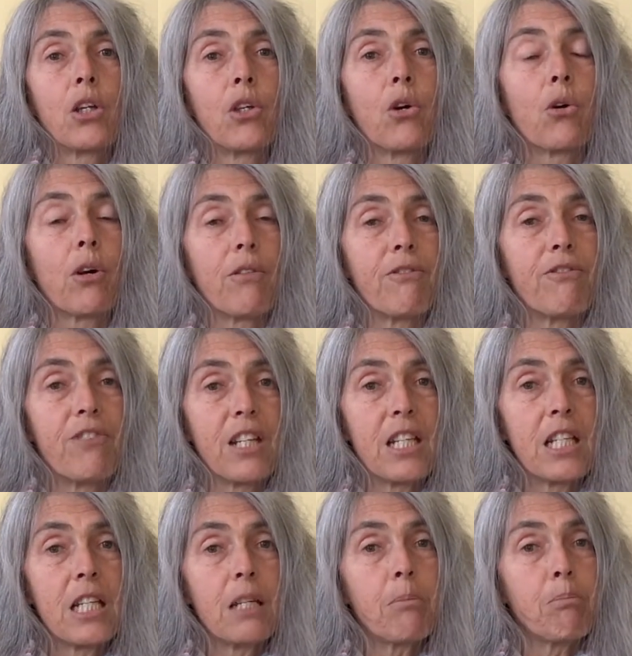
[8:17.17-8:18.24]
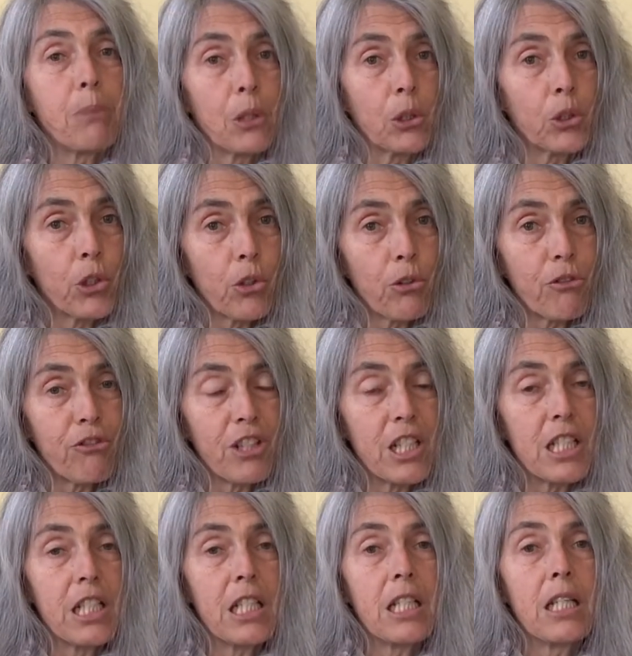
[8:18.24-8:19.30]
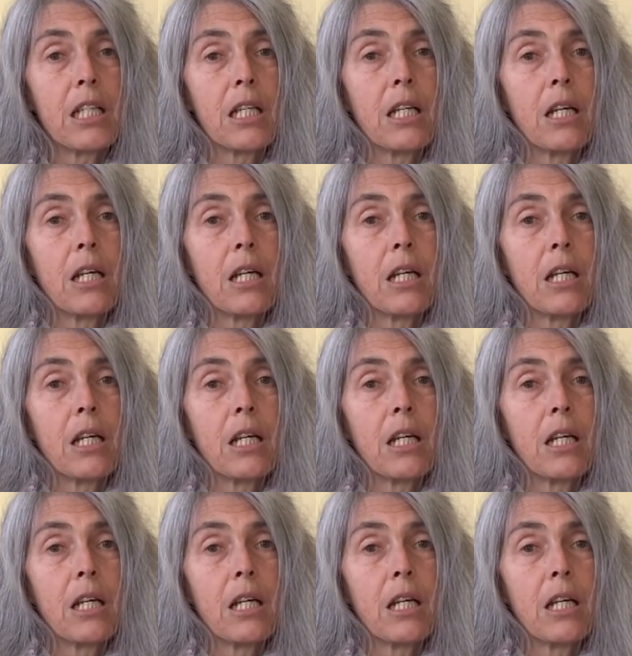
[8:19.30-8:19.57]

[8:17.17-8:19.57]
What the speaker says: your affinity, build your affinity,